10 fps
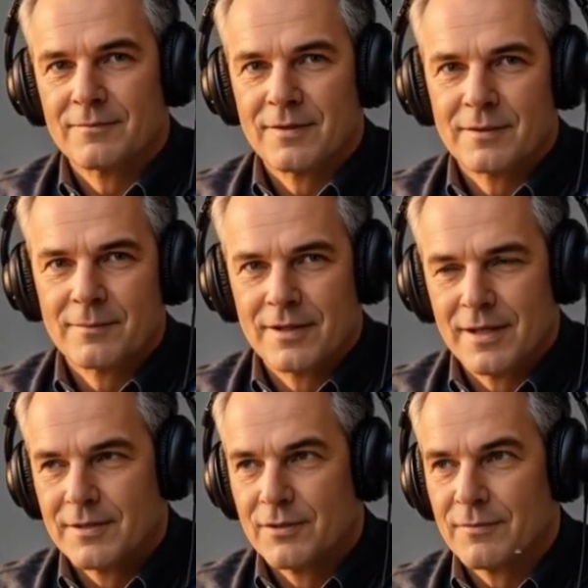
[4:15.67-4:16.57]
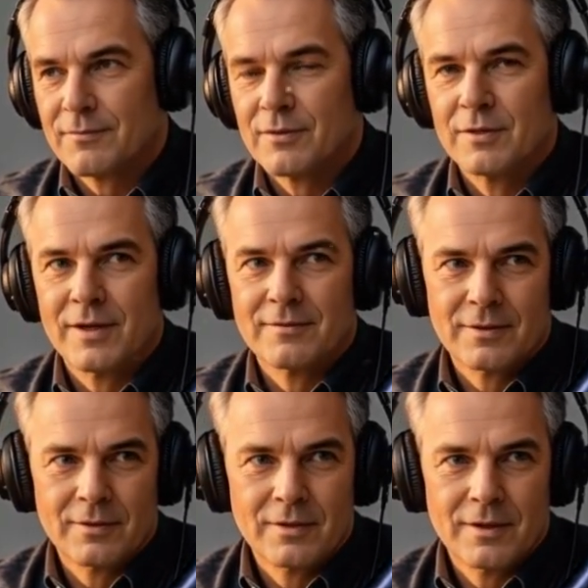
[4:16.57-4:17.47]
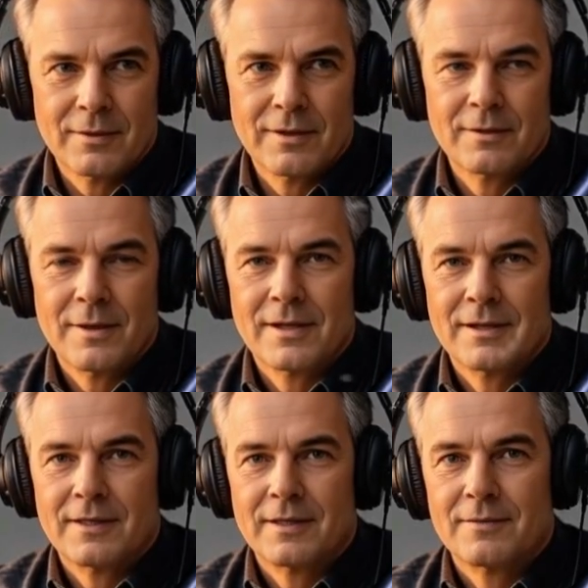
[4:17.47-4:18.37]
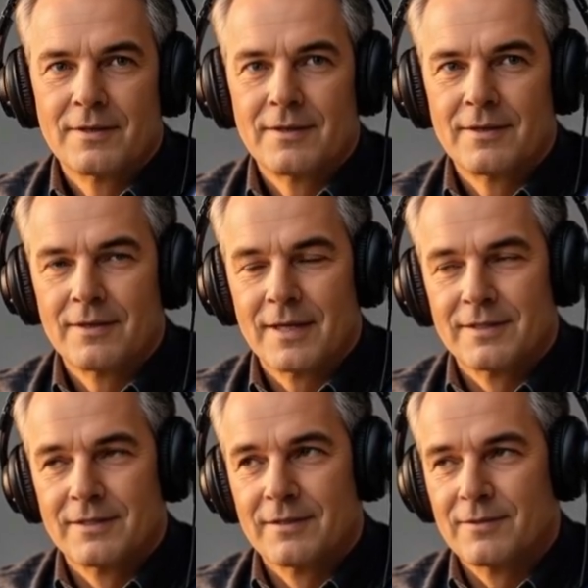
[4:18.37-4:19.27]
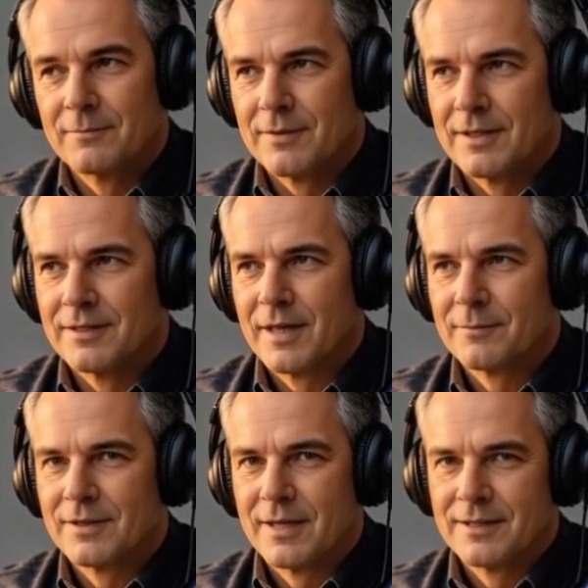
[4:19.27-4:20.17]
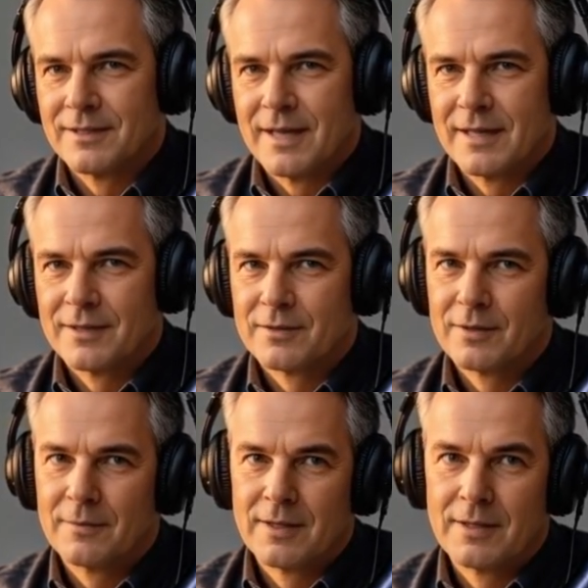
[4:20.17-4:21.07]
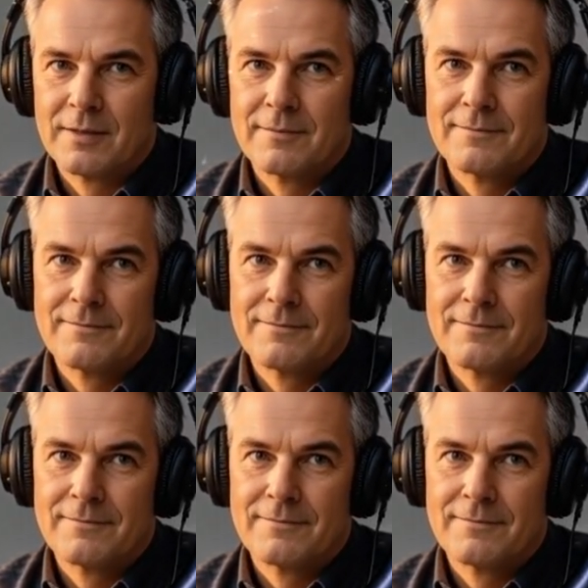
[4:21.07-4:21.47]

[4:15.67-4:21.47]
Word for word: This potential future revenue stream is speculative, yes, but its upside is astronomical.